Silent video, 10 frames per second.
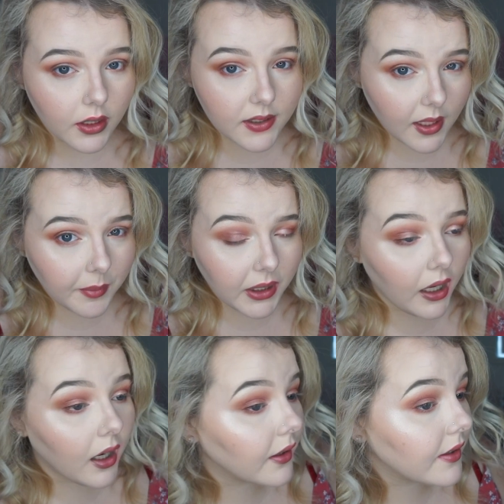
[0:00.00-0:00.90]
So I'm going
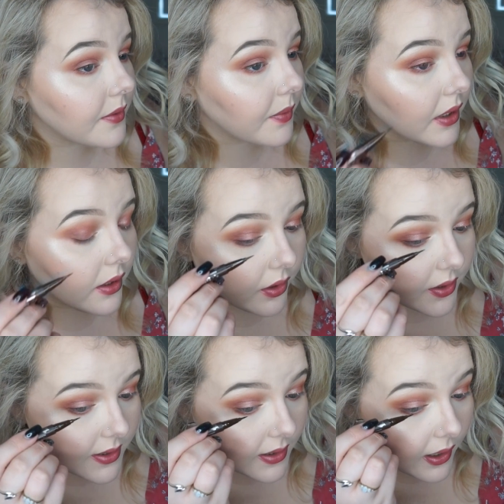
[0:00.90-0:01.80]
to hug this really
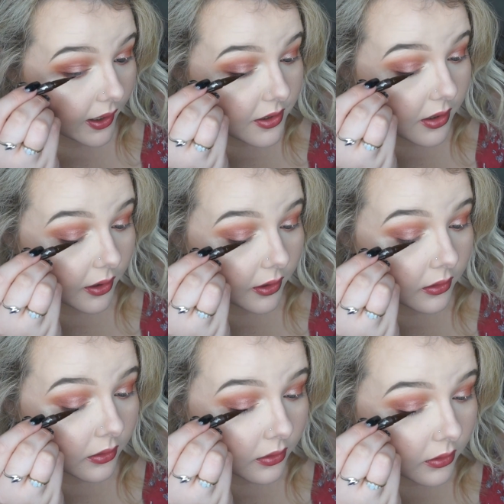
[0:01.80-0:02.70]
close to the lash
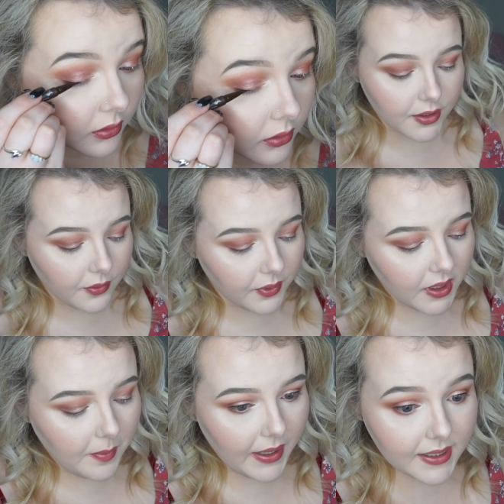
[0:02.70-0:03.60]
line. So
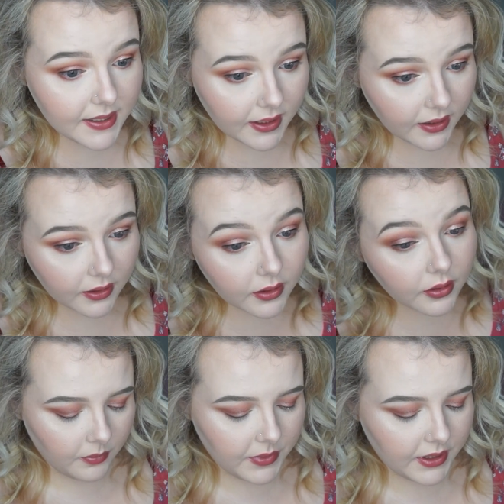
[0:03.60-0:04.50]
really basic.
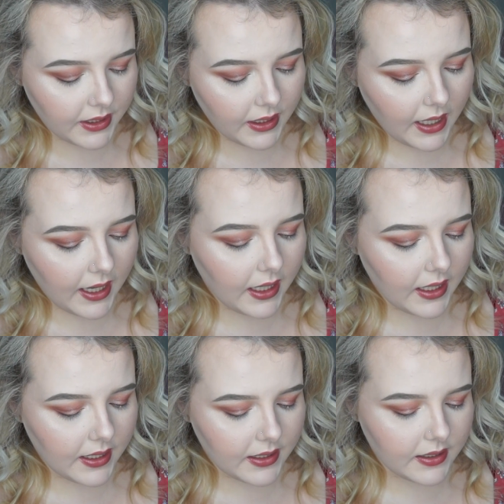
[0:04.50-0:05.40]
I'm just going to
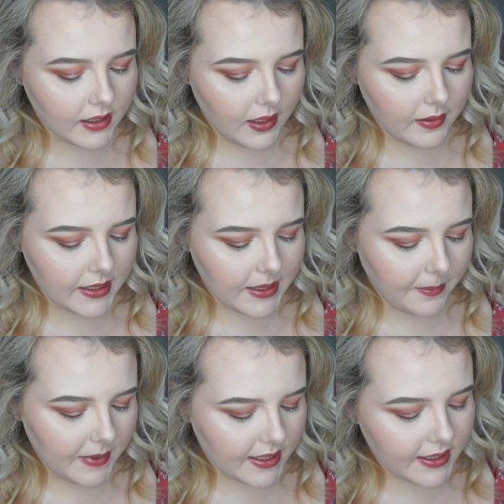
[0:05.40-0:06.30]
add
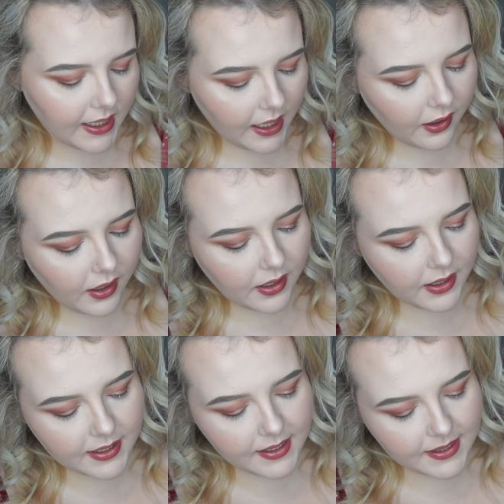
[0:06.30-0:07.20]
some mascara.
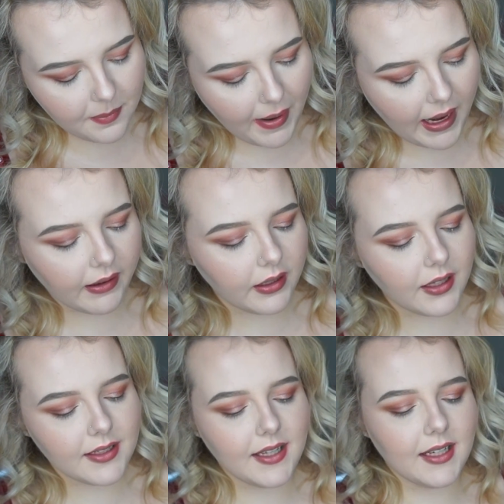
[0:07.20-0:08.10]
This is the
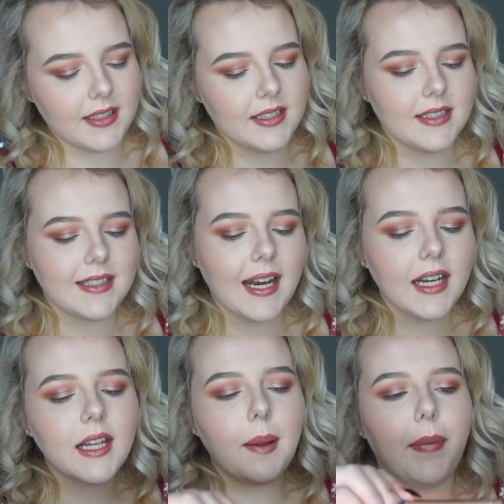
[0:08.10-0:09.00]
Paradise
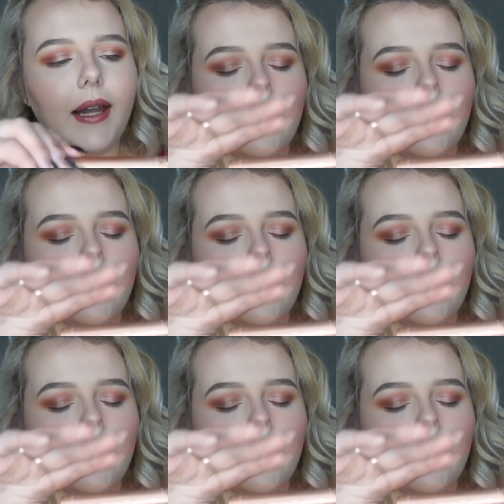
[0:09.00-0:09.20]
Ecstatic by